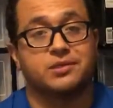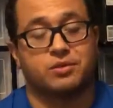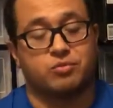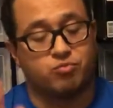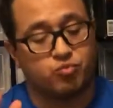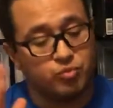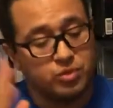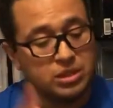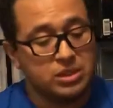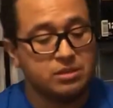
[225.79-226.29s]
are
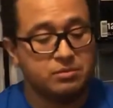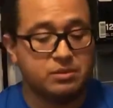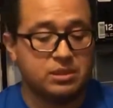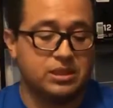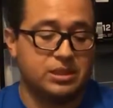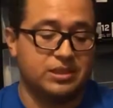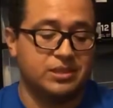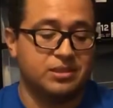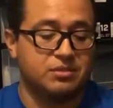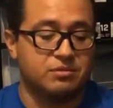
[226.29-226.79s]
really,
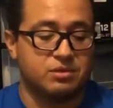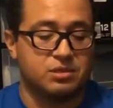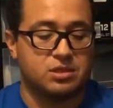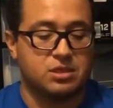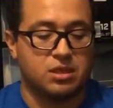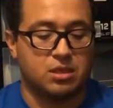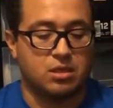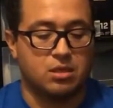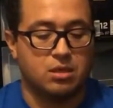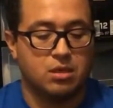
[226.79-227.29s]
really
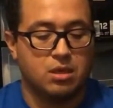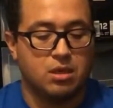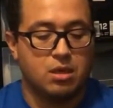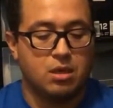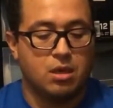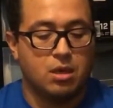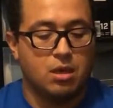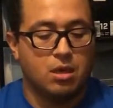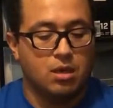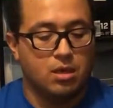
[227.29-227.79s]
interesting.
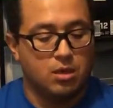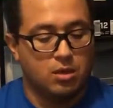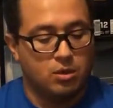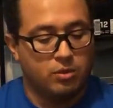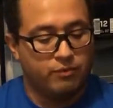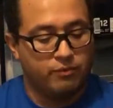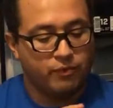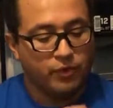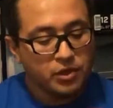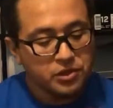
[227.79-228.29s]

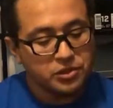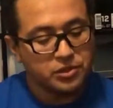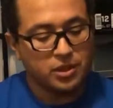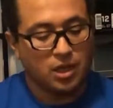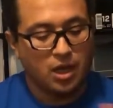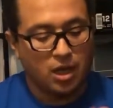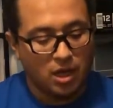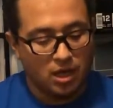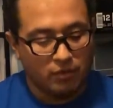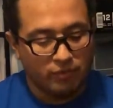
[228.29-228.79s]
First
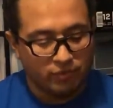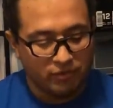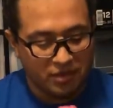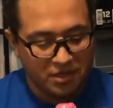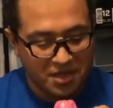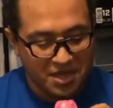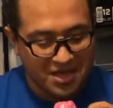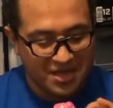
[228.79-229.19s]
off,